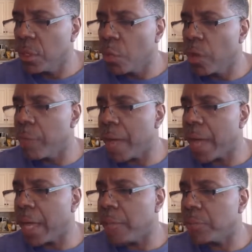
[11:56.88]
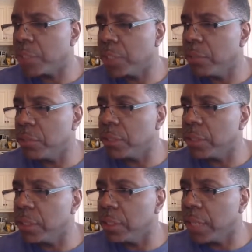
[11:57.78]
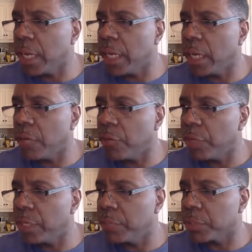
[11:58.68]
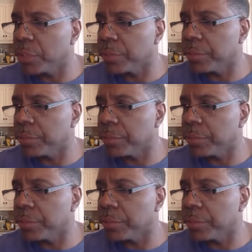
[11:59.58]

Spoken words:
whereby I'm sealed unto the day of redemption.